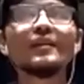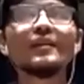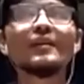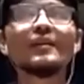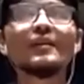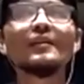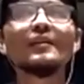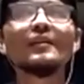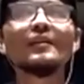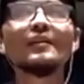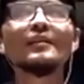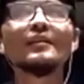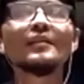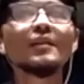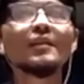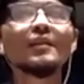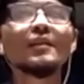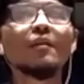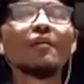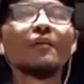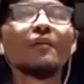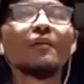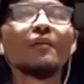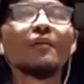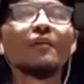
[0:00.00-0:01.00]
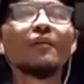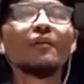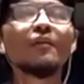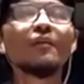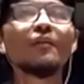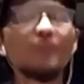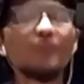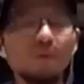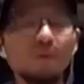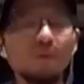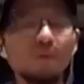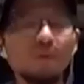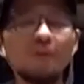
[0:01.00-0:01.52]
3 or
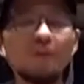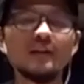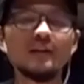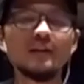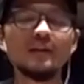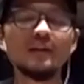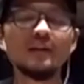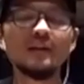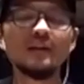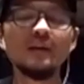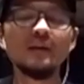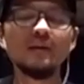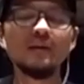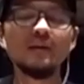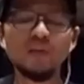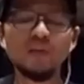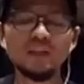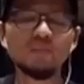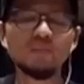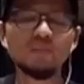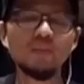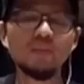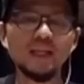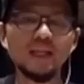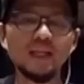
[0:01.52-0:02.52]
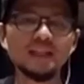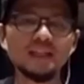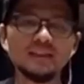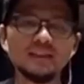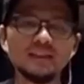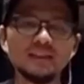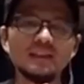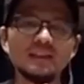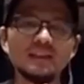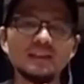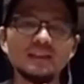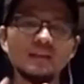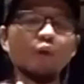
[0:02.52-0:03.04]
4
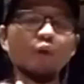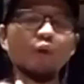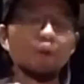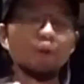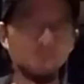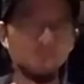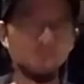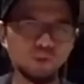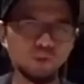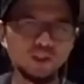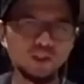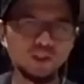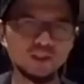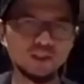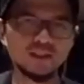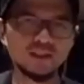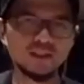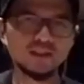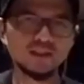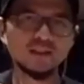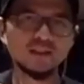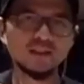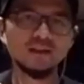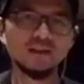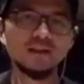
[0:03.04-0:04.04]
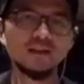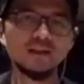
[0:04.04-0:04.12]
faith-based modules,